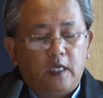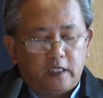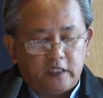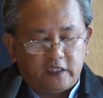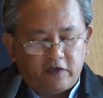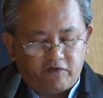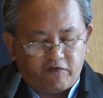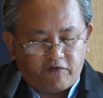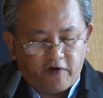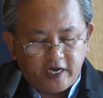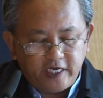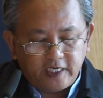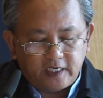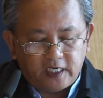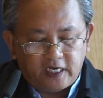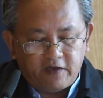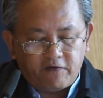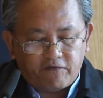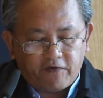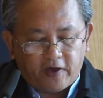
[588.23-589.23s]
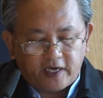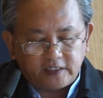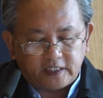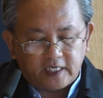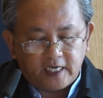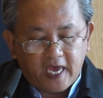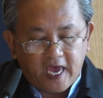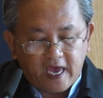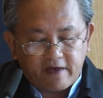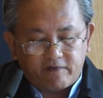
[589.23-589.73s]
defiantly
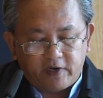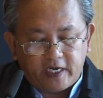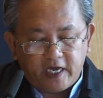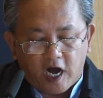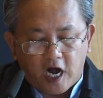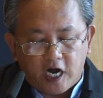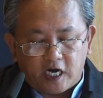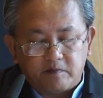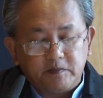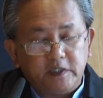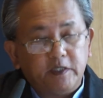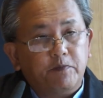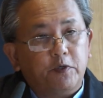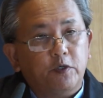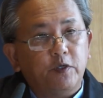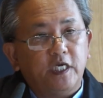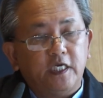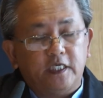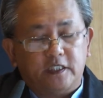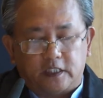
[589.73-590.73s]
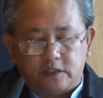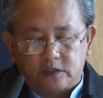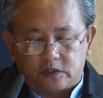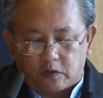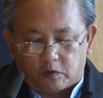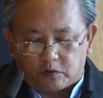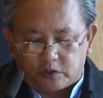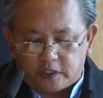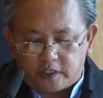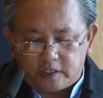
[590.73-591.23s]
facing heavily armed police and
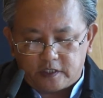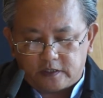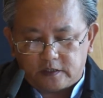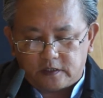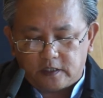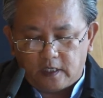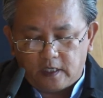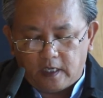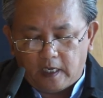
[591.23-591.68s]
soldiers,